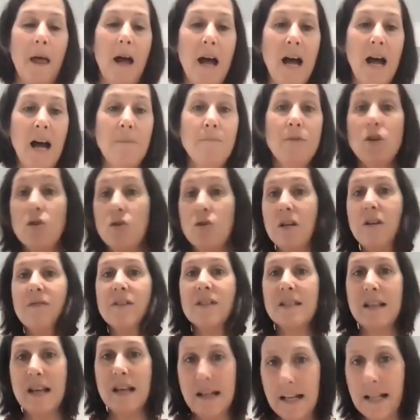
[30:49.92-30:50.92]
You could
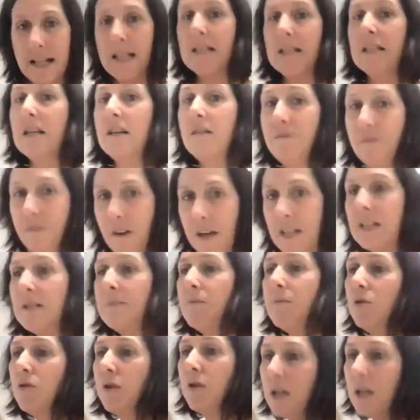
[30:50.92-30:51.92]
even say LinkedIn,
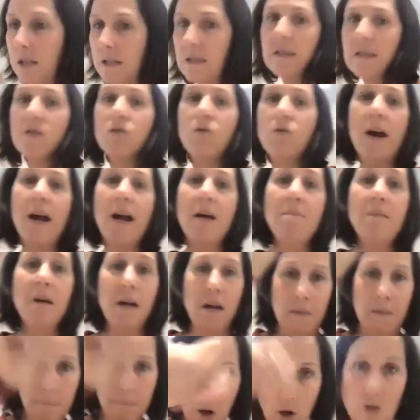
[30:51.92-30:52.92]
Facebook, Instagram,
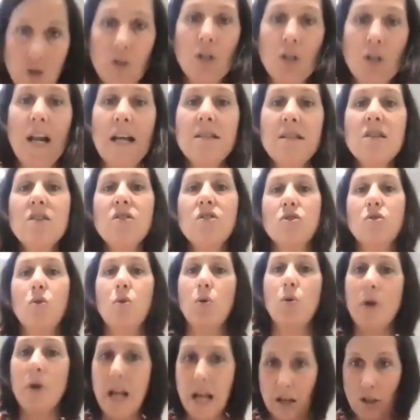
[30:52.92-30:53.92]
post it as a
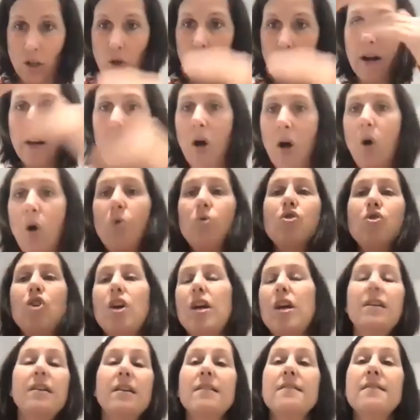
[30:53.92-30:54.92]
story and create a whole
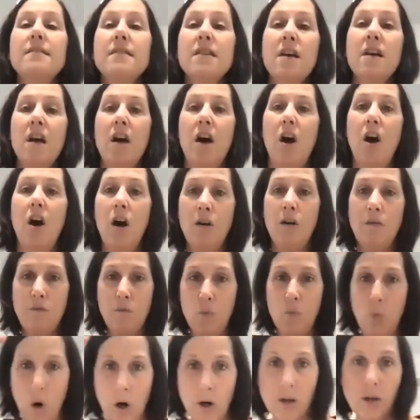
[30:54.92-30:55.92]
checklist of
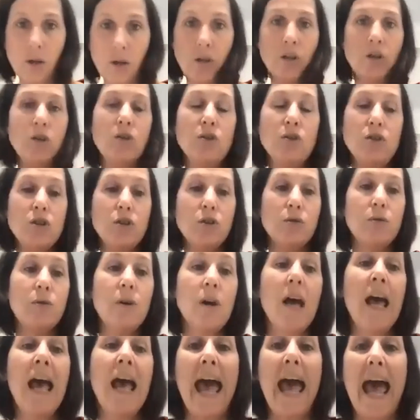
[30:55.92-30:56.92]
what you do,
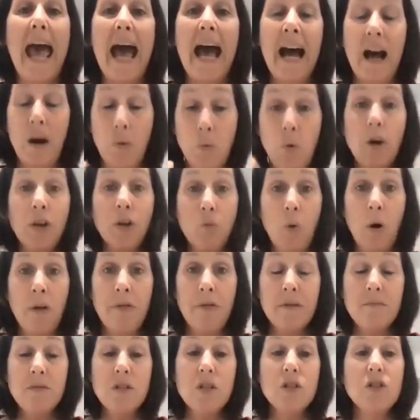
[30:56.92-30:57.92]
what you
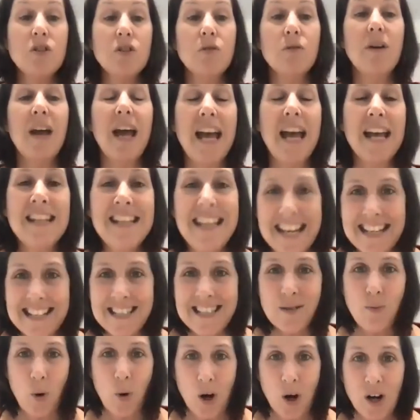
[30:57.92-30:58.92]
want them to do. And
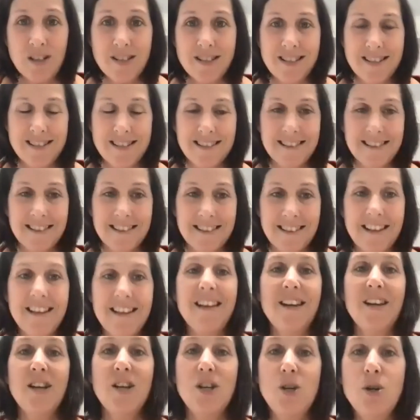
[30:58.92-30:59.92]
guess what?
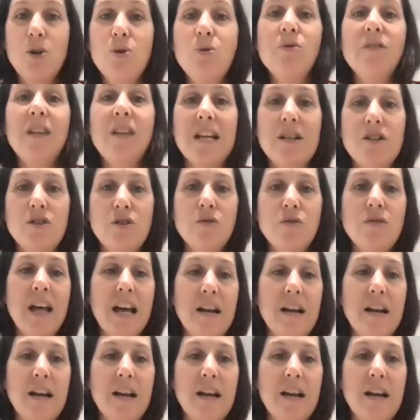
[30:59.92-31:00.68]
You then do